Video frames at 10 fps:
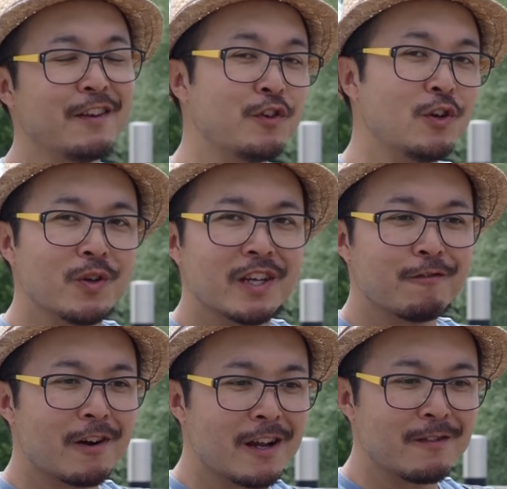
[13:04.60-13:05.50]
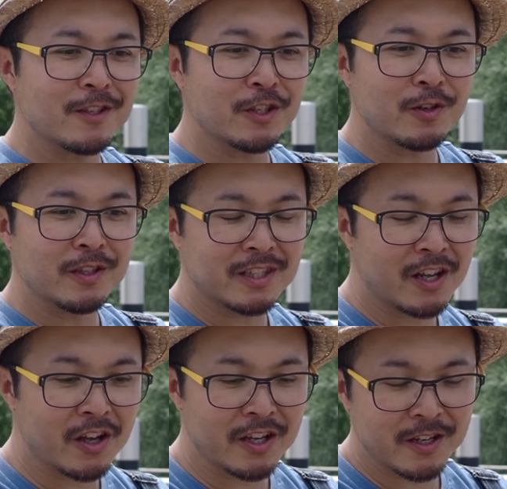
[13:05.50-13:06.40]
if you look around, you know,
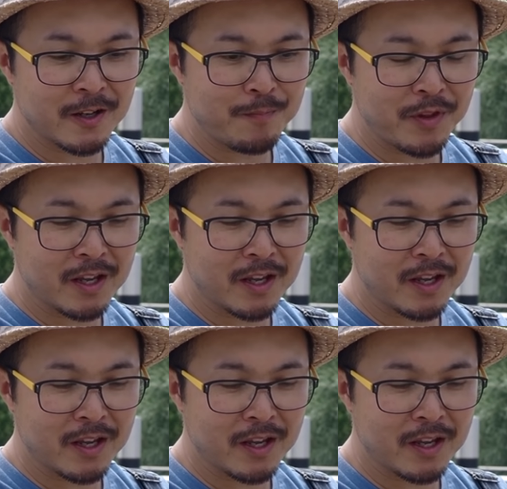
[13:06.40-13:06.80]
entire